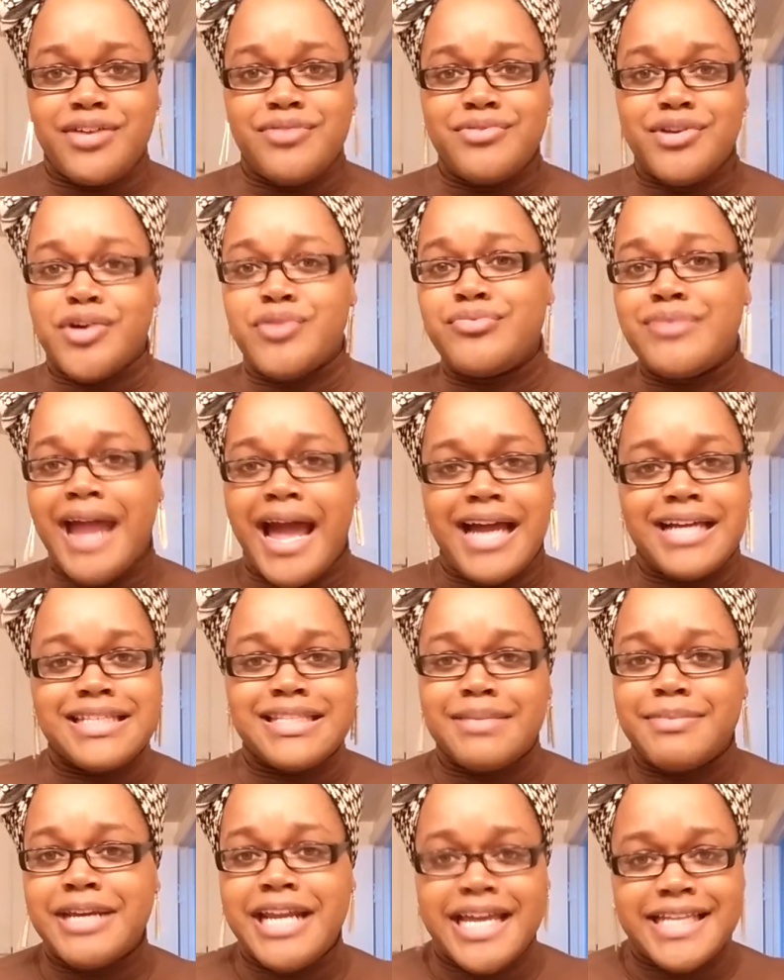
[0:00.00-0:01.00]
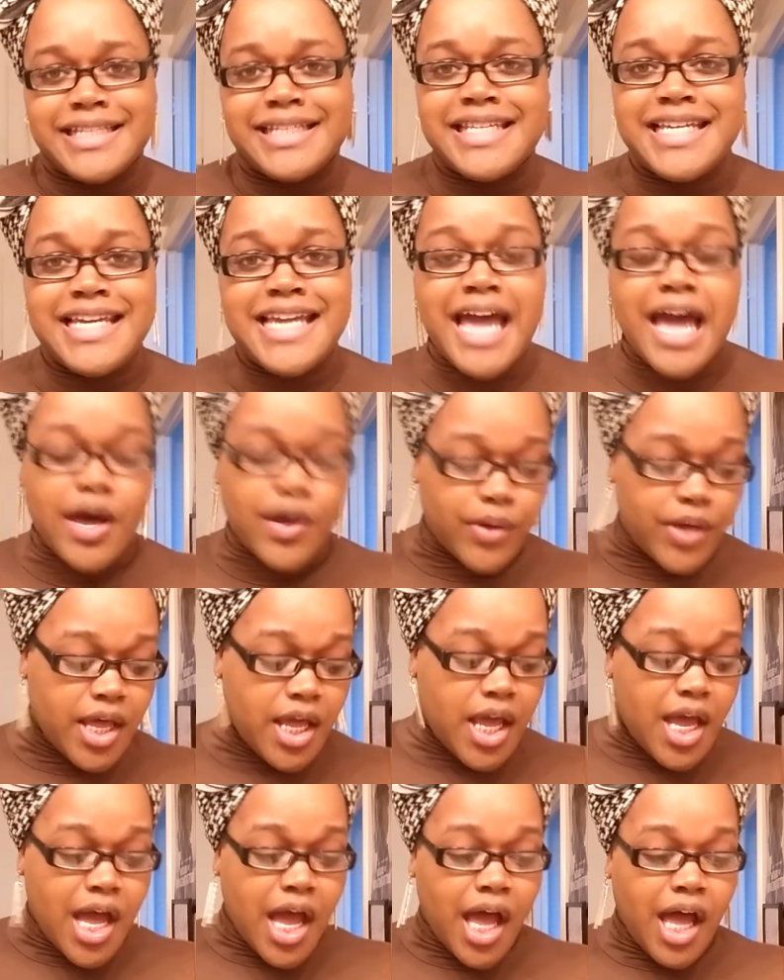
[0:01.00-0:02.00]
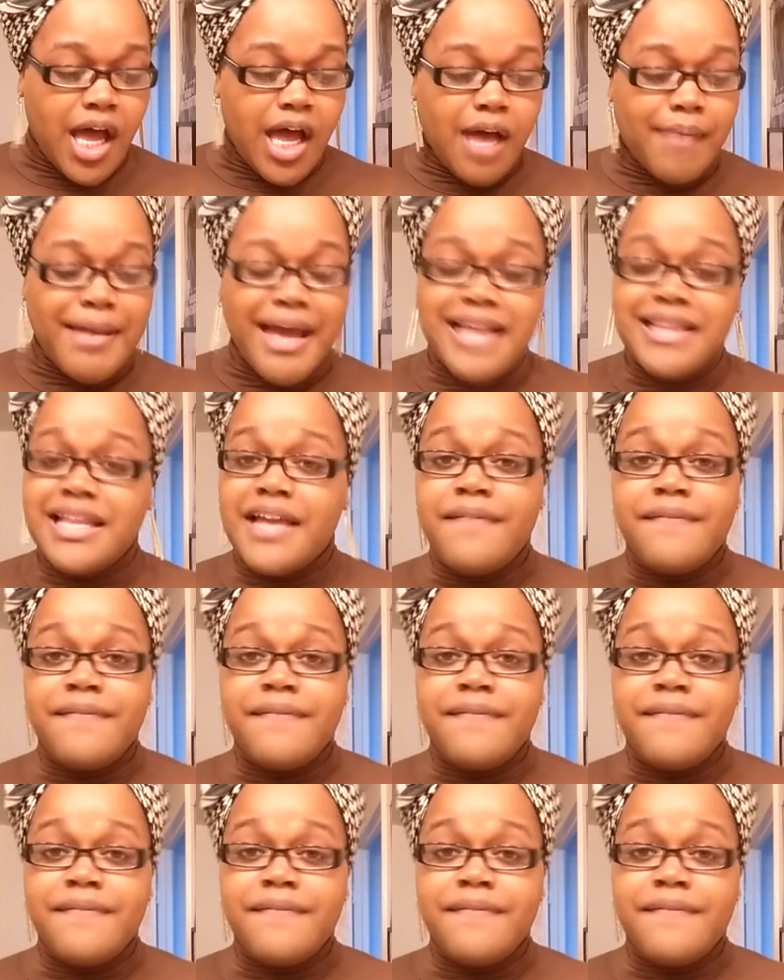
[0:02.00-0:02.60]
knock some of that tea out. I